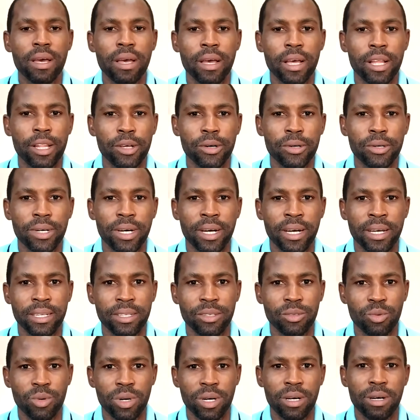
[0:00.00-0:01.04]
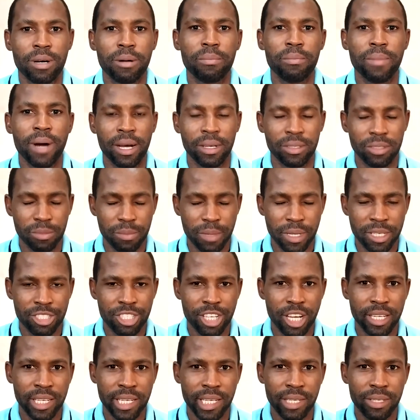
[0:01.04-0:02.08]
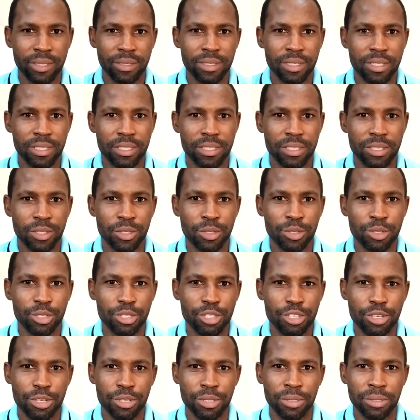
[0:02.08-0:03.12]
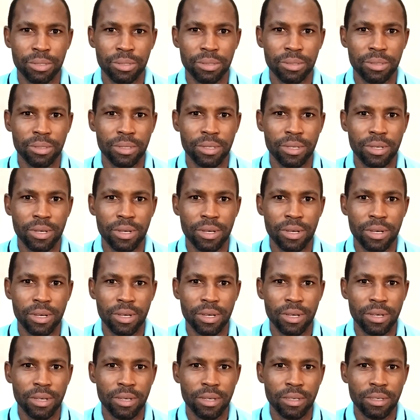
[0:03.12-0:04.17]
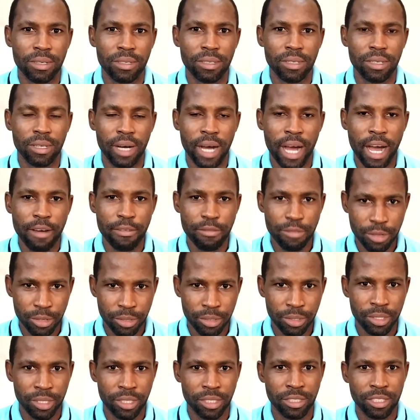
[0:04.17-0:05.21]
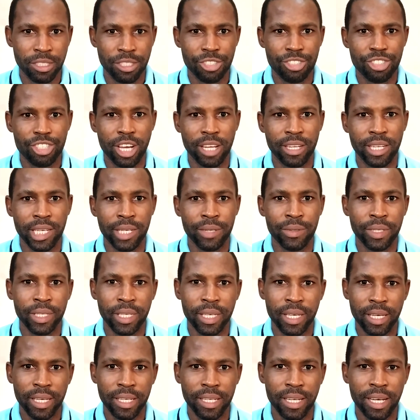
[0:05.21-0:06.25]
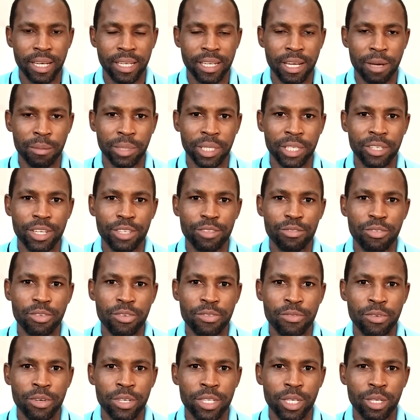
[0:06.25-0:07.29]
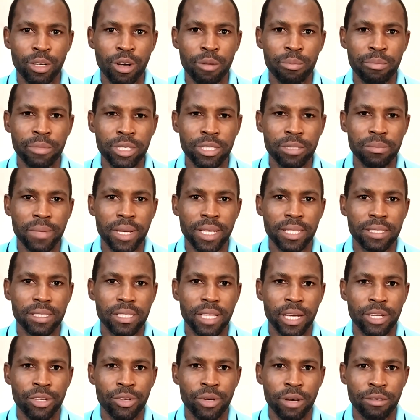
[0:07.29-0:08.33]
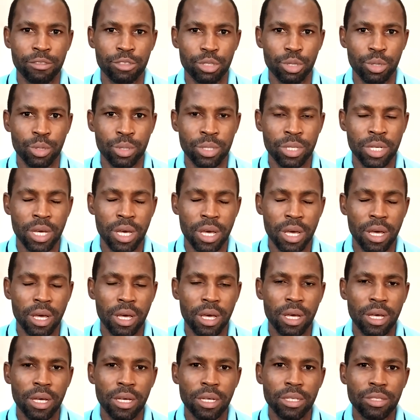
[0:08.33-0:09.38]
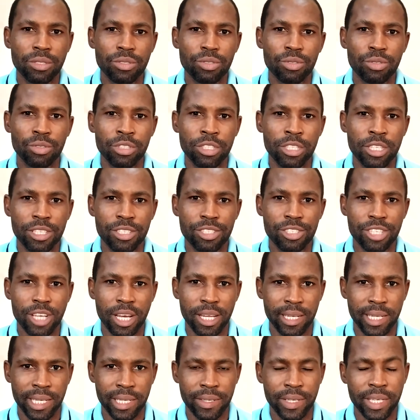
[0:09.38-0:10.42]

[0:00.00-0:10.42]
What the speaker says: Hello and welcome back to my channel. It's good to have you on this channel again, and I'm grateful for the commitment that you have shown to this channel.